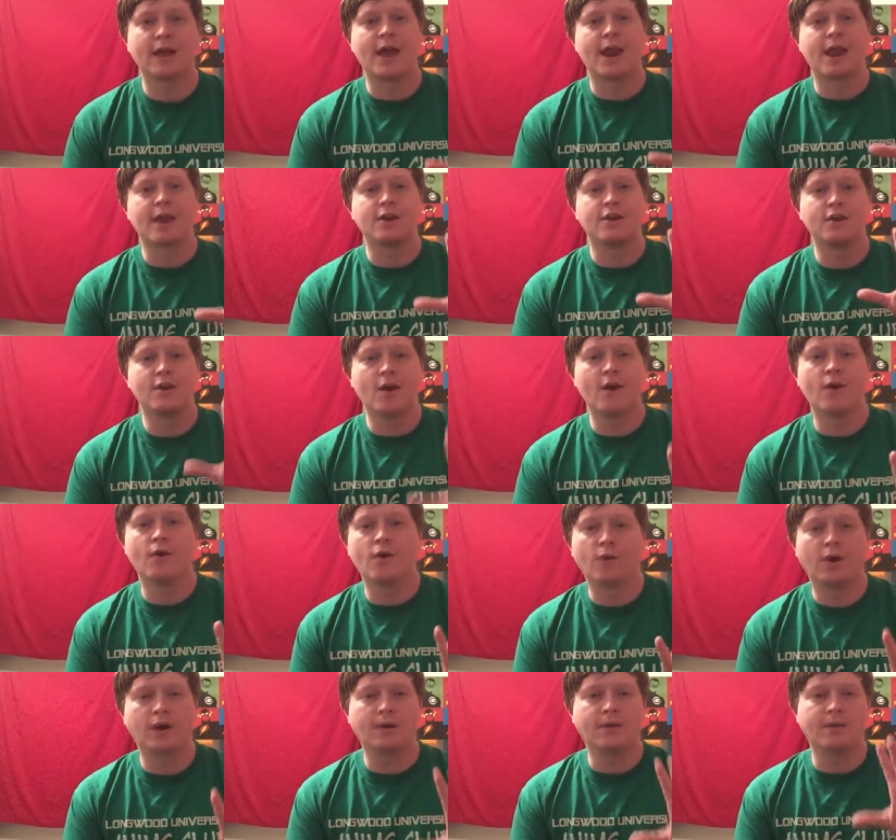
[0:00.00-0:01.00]
and I
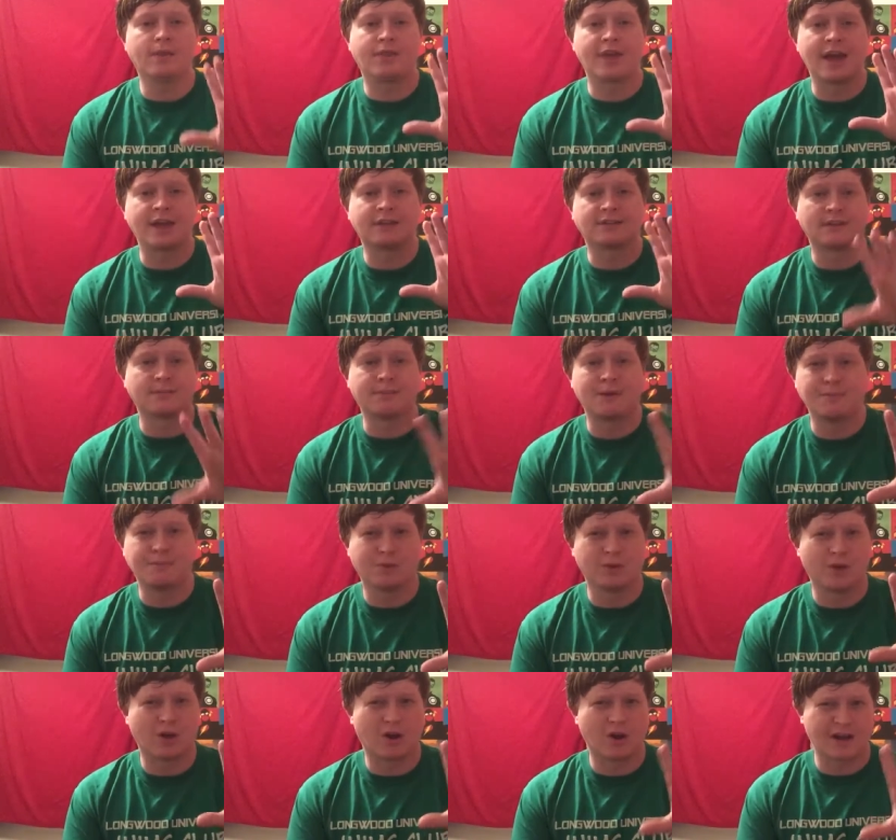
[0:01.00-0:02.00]
know that some
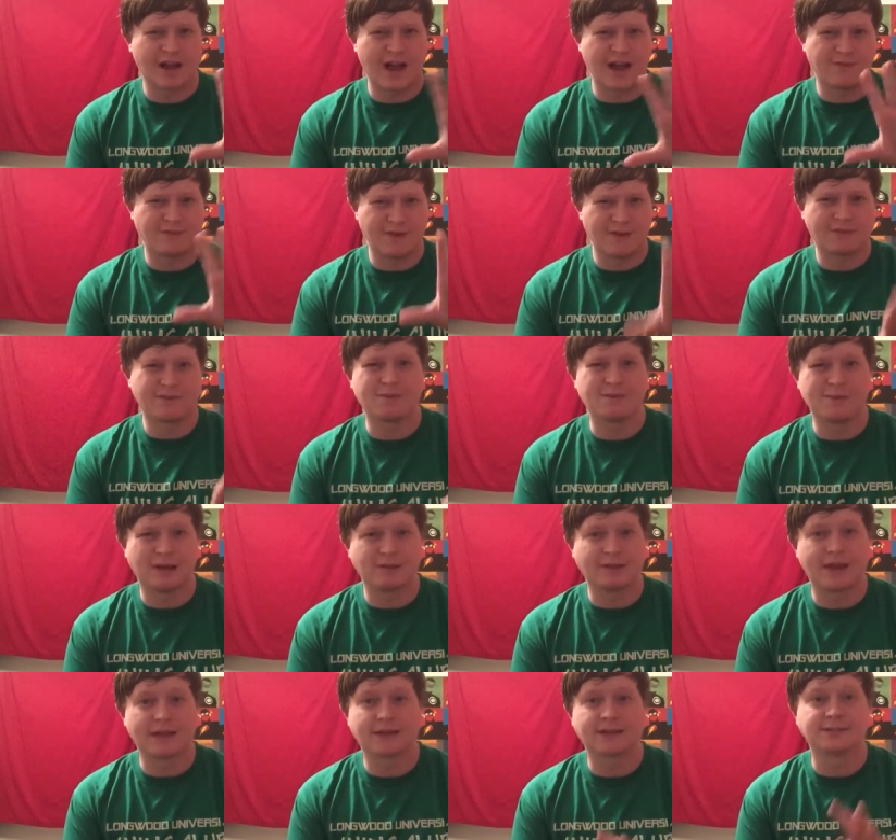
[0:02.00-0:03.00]
people are kind of iffy
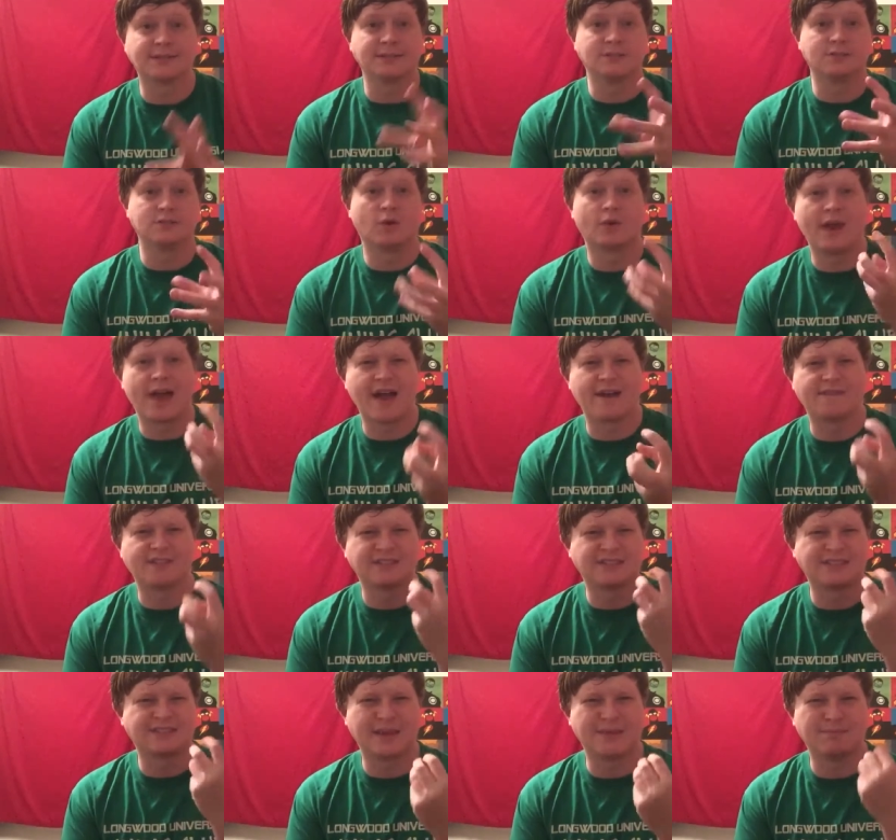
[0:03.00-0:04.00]
about that because I don't have
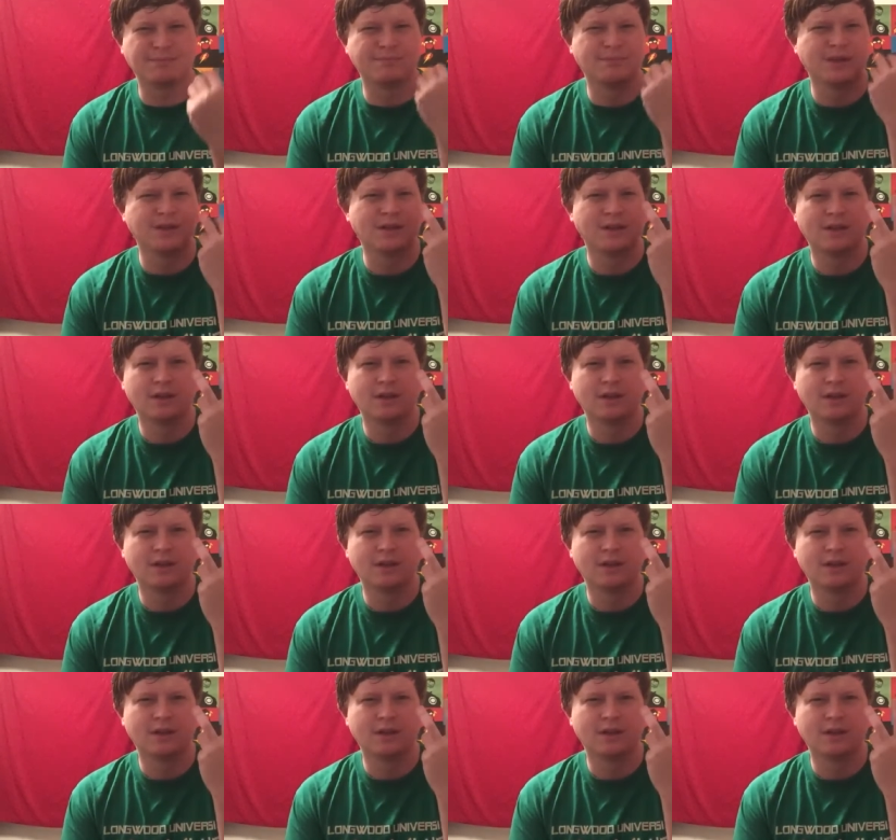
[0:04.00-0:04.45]
the same